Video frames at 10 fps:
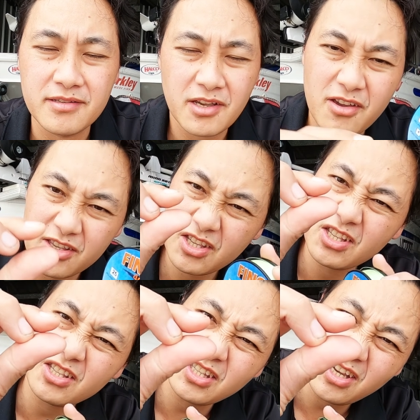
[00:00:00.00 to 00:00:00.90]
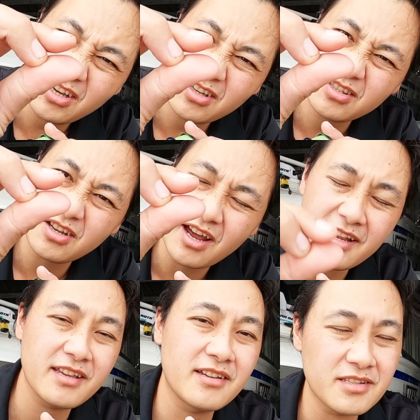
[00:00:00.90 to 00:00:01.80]
So it's so
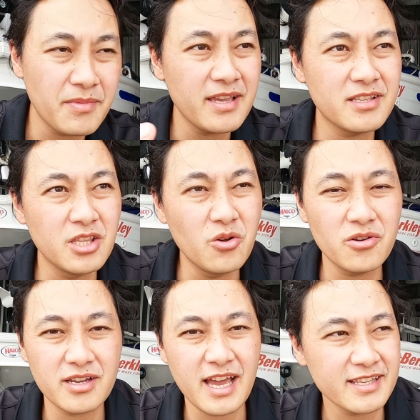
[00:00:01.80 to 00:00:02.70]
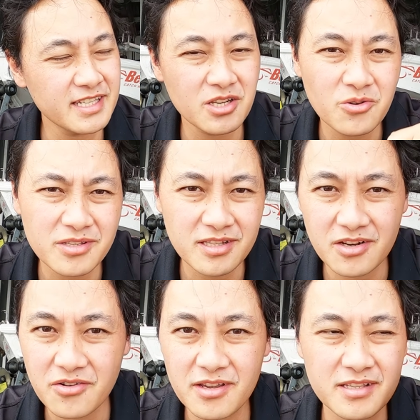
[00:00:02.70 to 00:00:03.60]
tiny, you know, it makes casting lures in
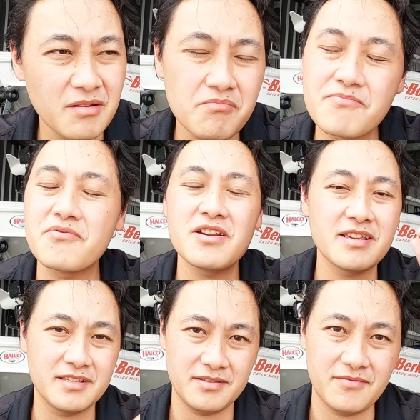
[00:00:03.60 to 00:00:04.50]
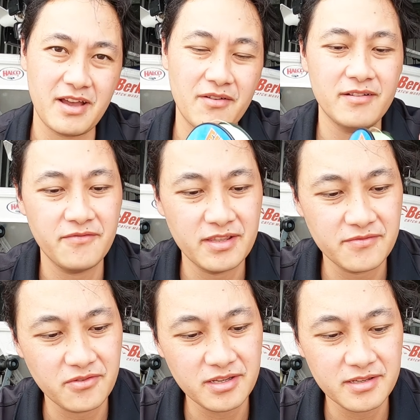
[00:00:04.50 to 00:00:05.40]
the creeks a breeze with that one,
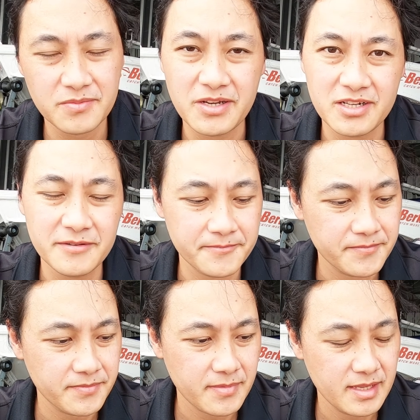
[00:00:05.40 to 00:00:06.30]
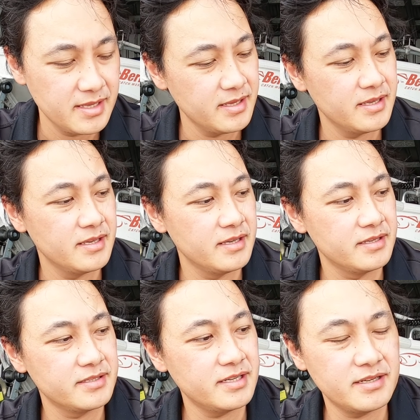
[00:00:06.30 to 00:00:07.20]
Fins 40 especially.
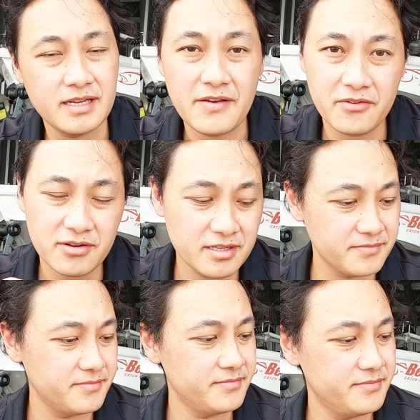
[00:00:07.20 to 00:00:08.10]
So have a look at them.